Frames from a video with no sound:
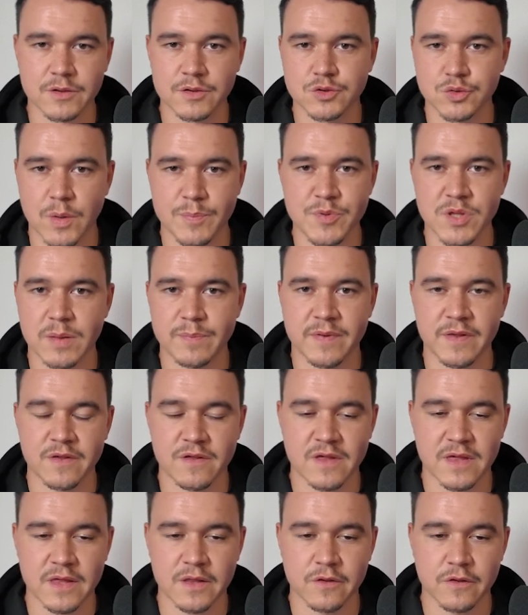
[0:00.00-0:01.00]
in dropshipping
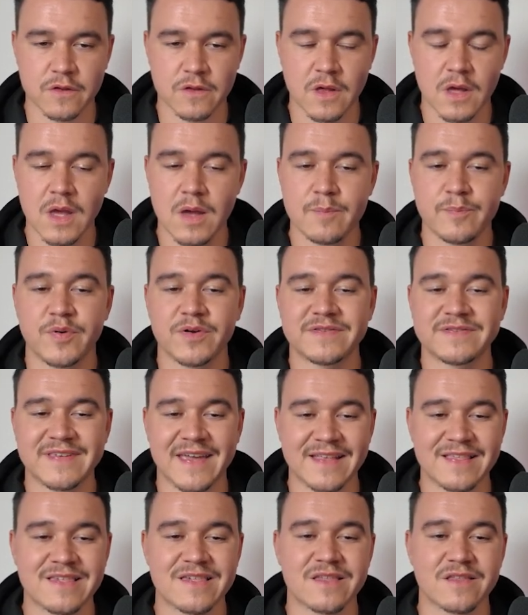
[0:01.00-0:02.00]
sales. But
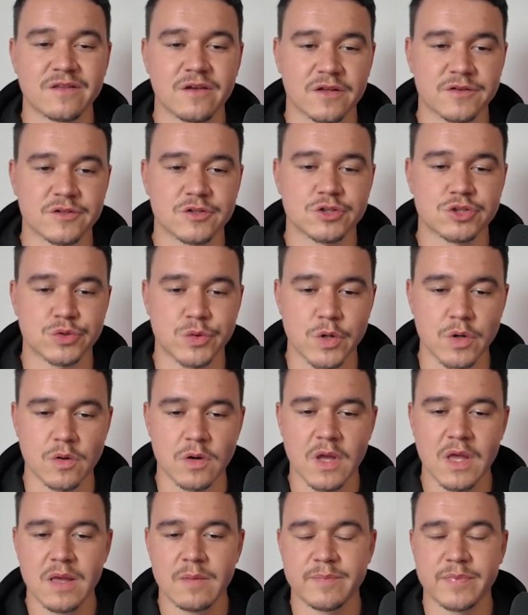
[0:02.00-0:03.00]
that's not true
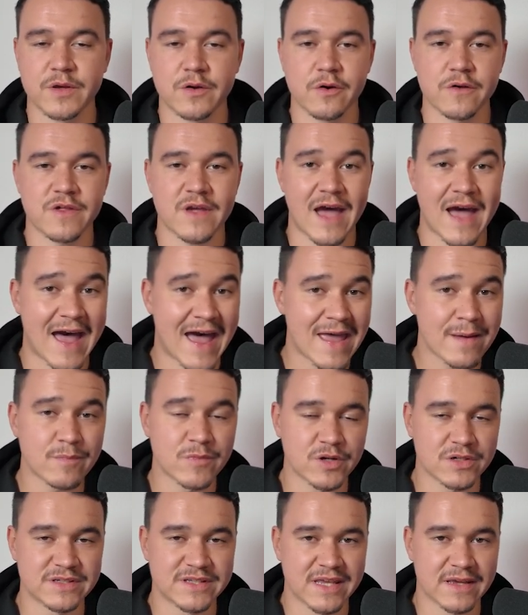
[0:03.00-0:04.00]
because I'm
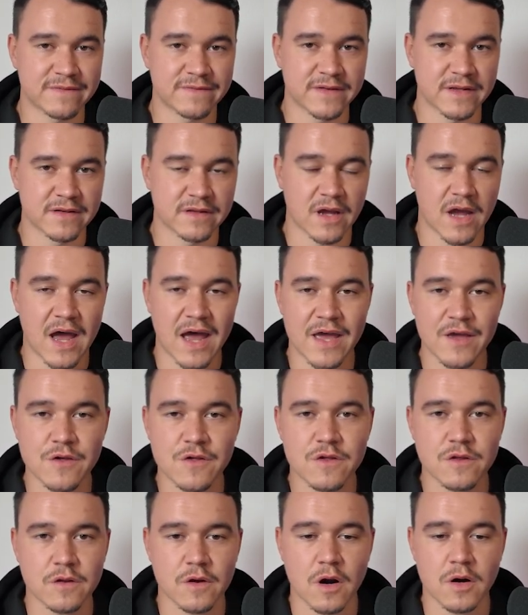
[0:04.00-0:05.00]
not gifted. I
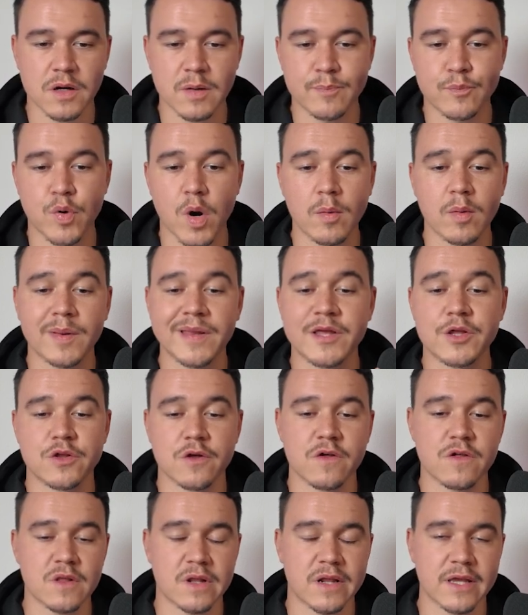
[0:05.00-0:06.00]
started probably
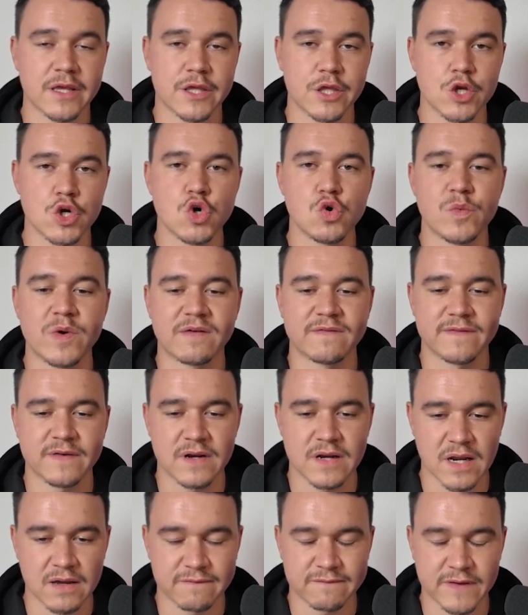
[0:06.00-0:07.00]
just like you with
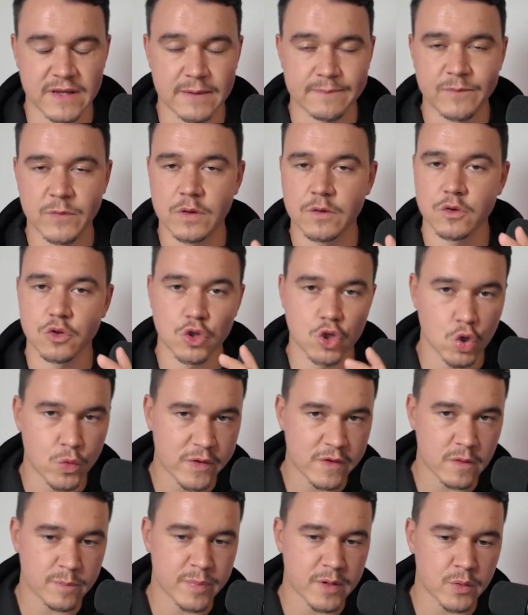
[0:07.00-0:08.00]
nothing. No
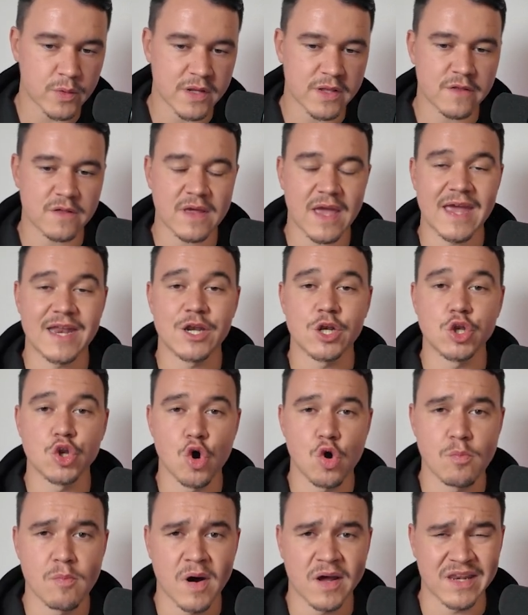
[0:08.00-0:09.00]
experience and
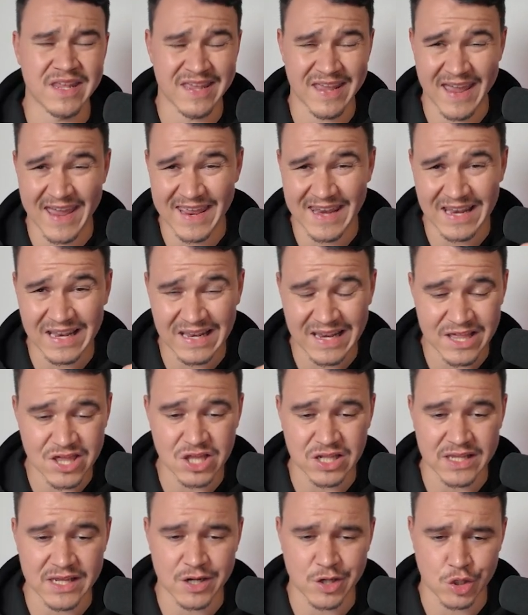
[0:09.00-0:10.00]
no money, and
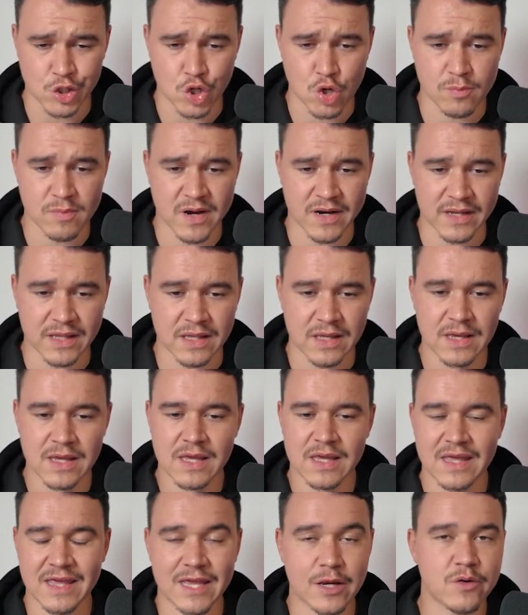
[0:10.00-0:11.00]
literally no money.
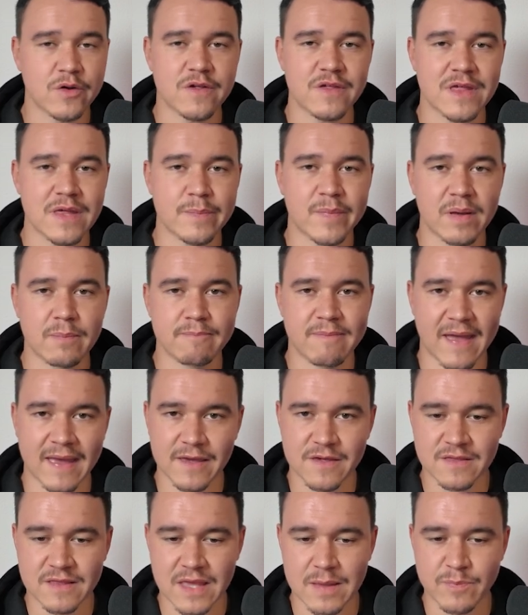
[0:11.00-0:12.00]
Here you see my
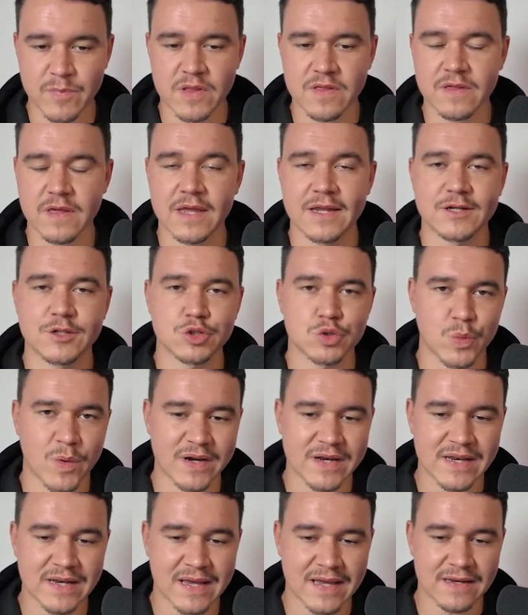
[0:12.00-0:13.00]
bank statements. In
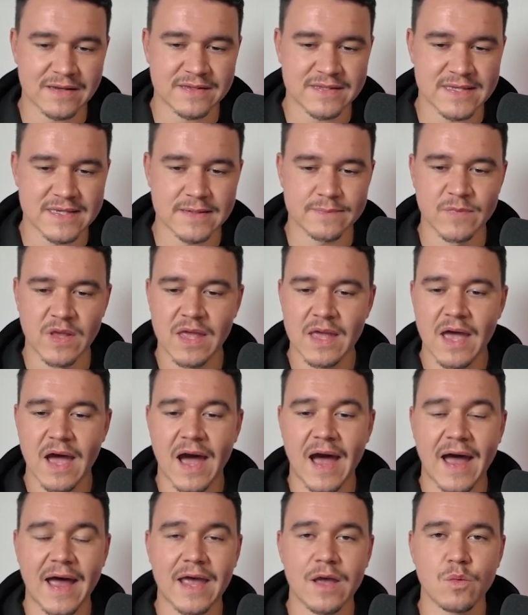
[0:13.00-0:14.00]
2019,
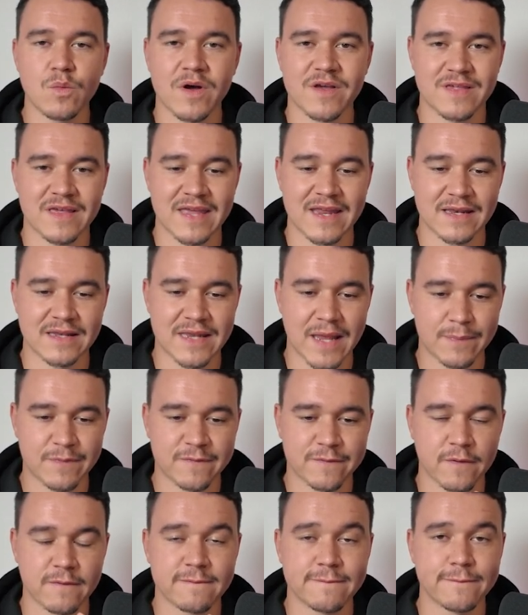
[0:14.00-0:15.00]
I was in debt
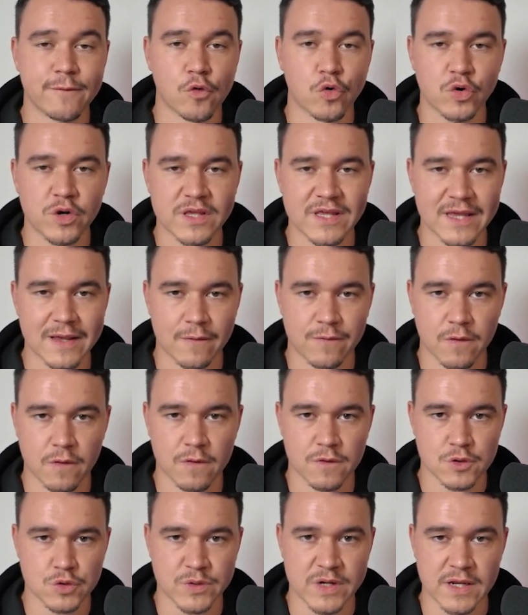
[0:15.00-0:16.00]
for 4 years
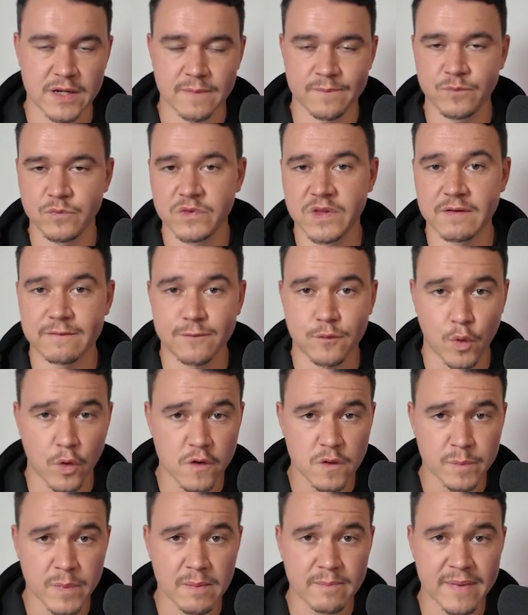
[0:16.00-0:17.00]
straight. They
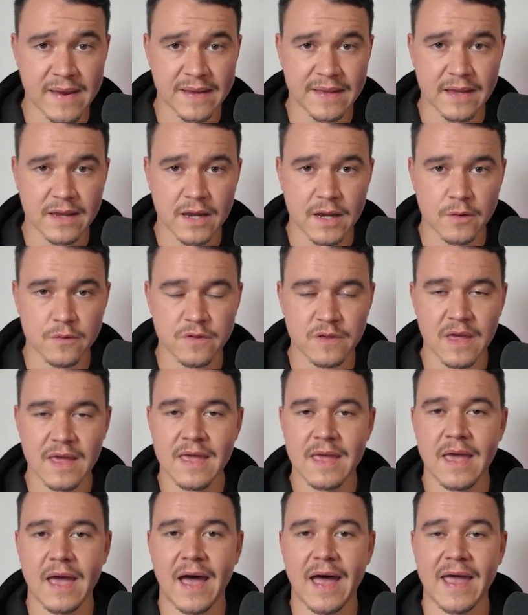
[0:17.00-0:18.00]
froze my bank accounts.
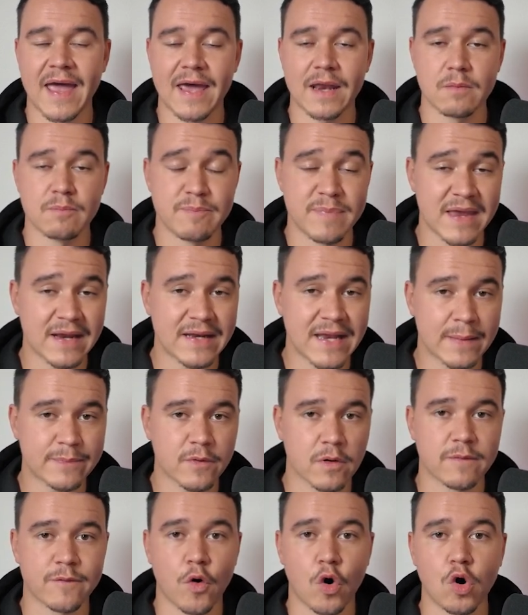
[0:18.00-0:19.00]
I had a big debt
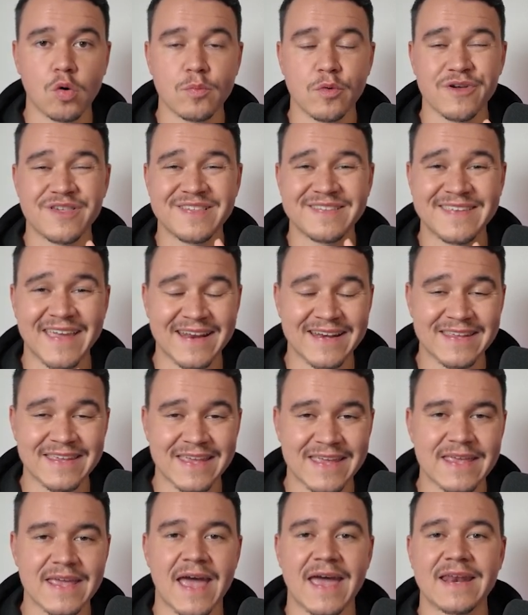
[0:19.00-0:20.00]
of almost
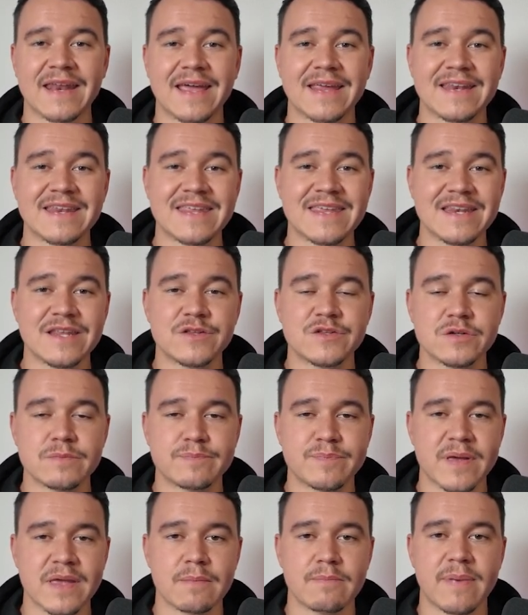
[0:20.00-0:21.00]
10K and I needed to
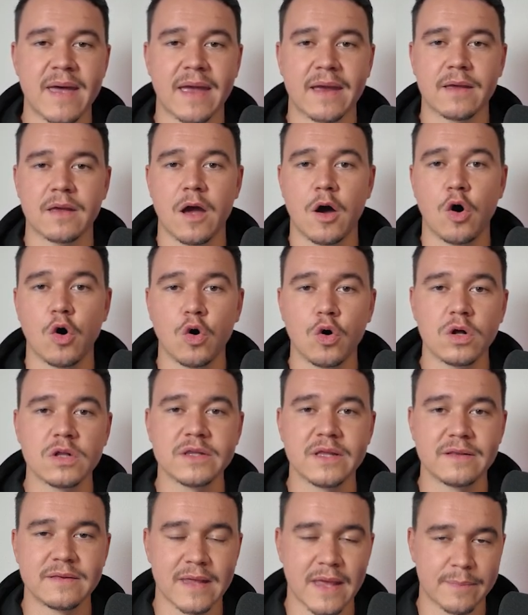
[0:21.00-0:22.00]
pay back all
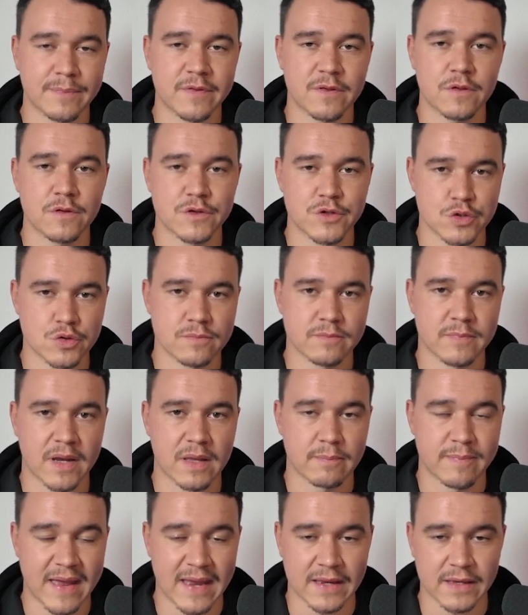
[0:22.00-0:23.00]
the debts to my
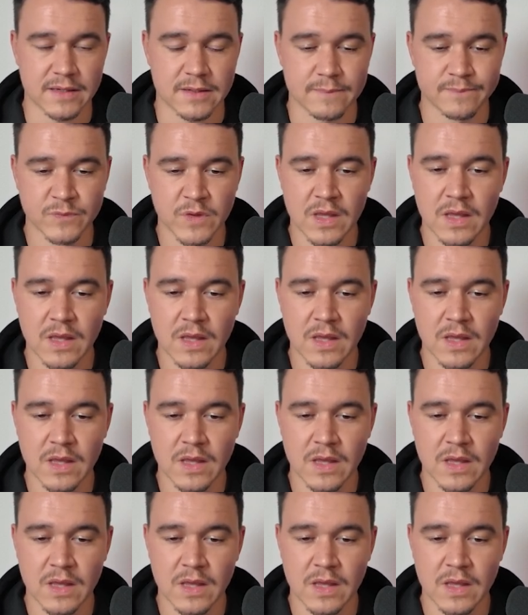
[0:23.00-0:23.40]
bank.